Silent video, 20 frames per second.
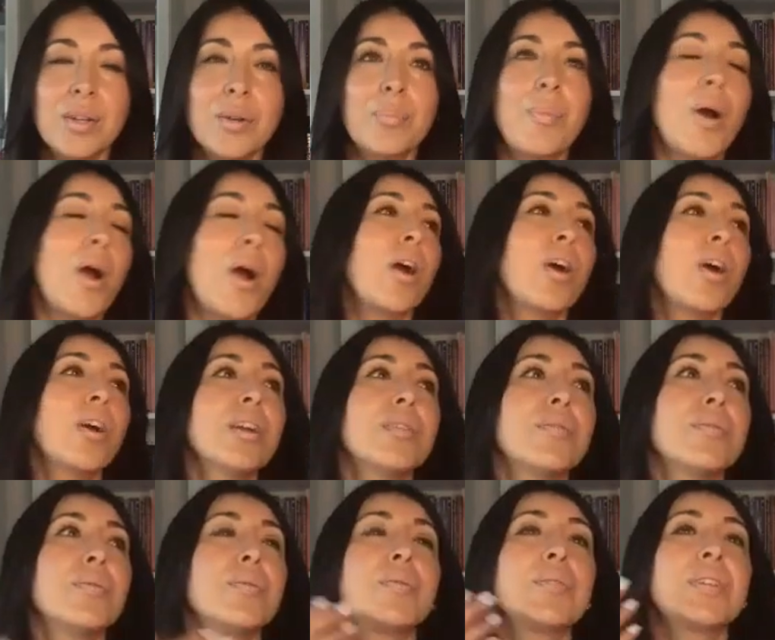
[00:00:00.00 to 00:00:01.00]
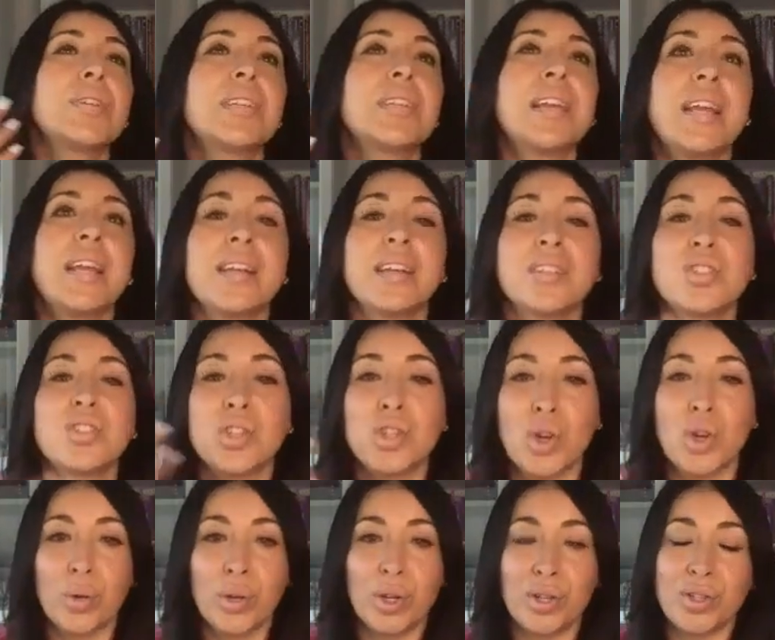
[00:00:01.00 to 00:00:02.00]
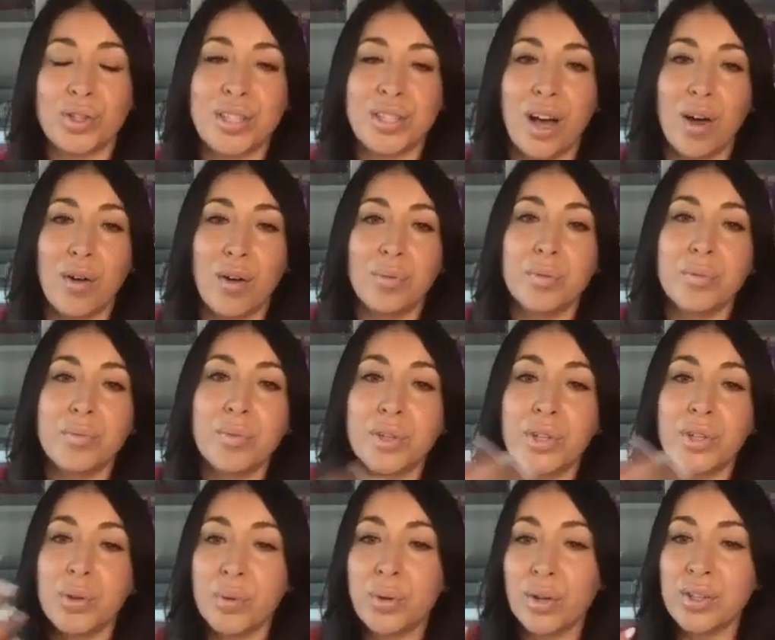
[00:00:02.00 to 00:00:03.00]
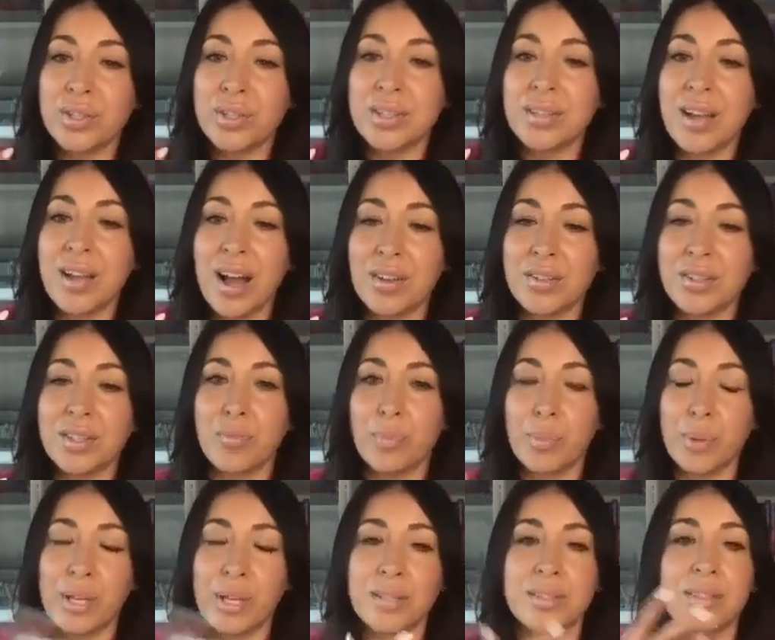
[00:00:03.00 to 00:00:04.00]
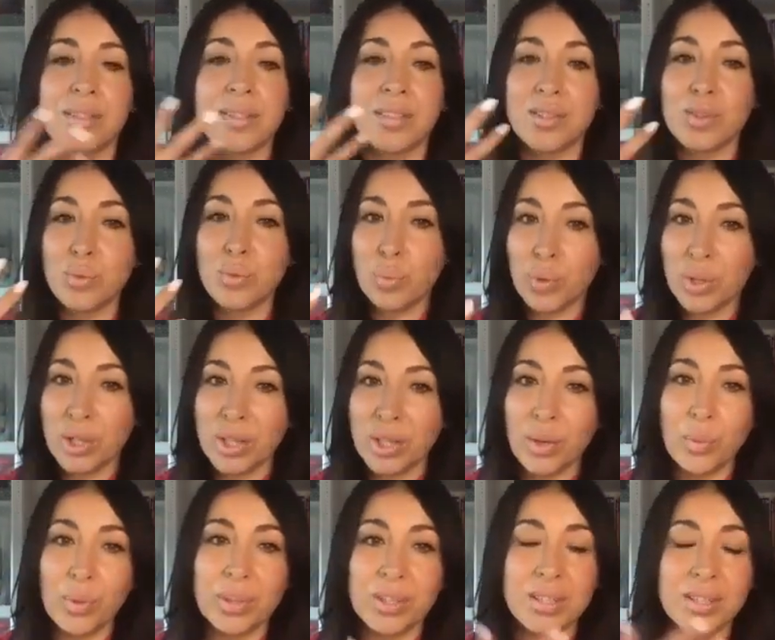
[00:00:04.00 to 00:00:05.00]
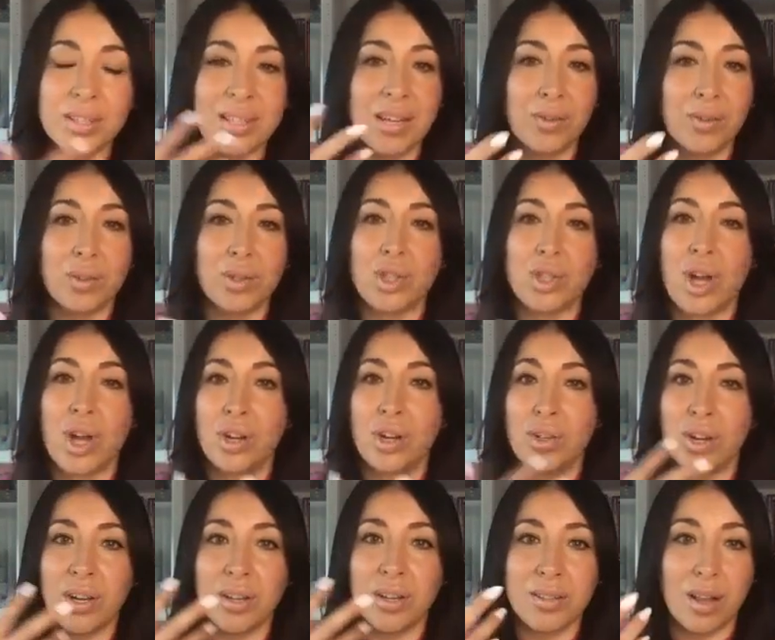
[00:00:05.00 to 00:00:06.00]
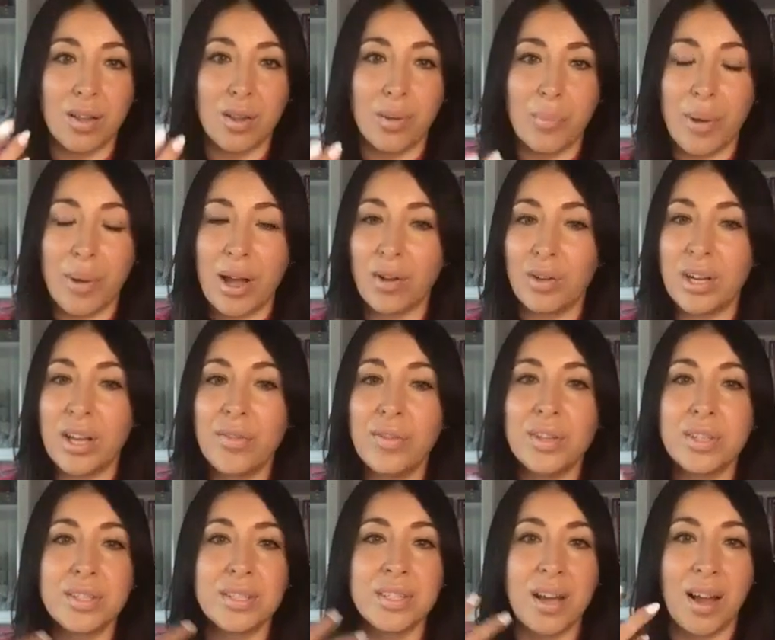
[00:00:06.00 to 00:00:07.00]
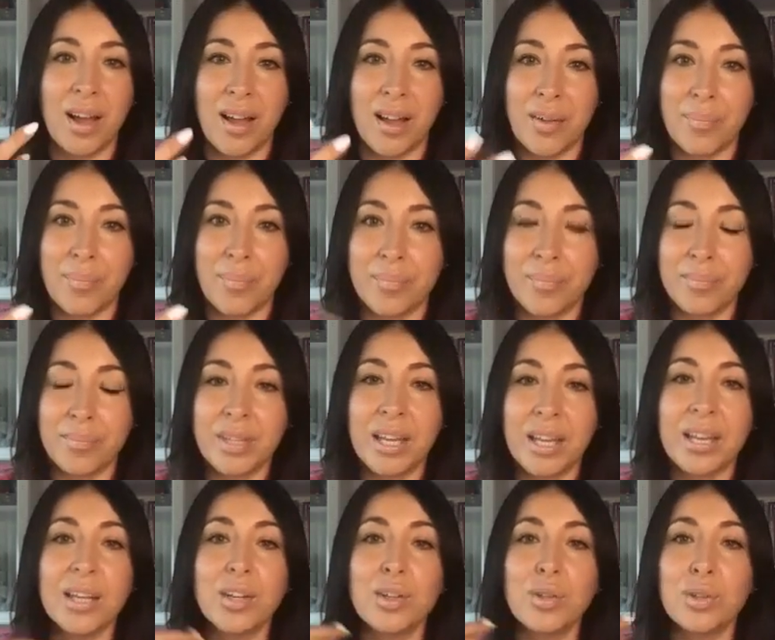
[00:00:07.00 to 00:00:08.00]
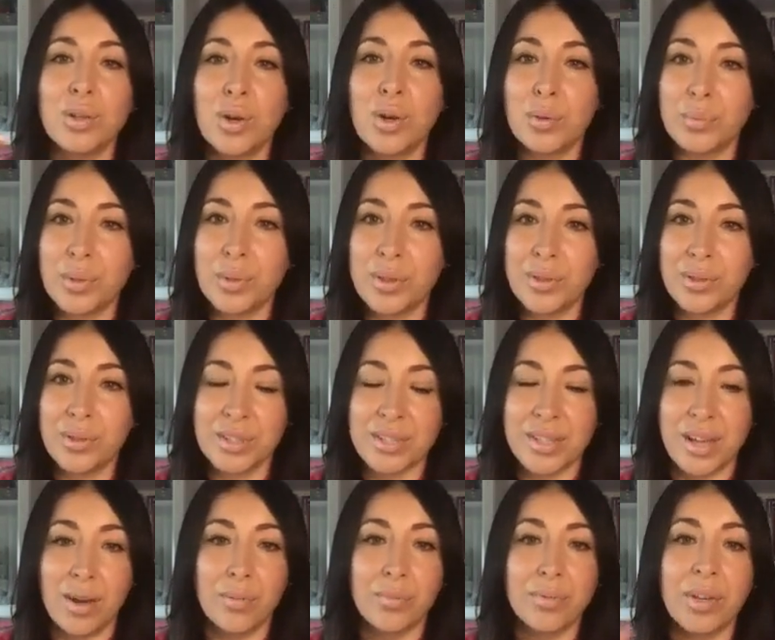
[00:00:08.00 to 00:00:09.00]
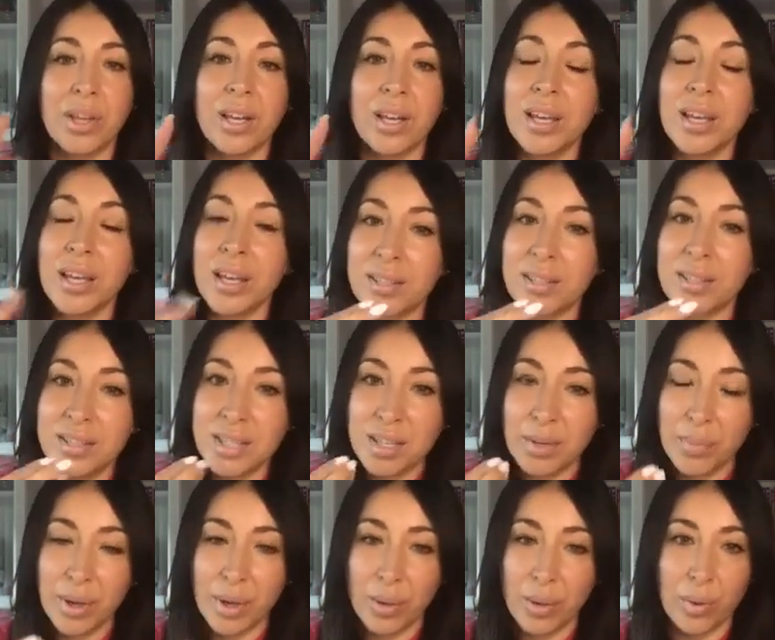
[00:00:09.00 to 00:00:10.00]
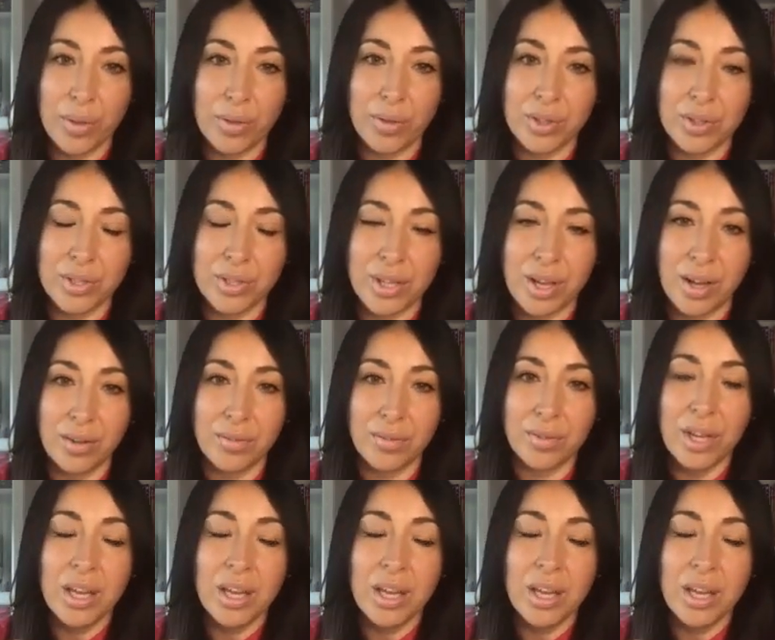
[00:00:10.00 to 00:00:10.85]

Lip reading: Part of getting to know yourself, and for you girls in the House of Bliss, this is really what the sacral chakra is all about. And this time, getting alone with yourself, getting intimate with yourself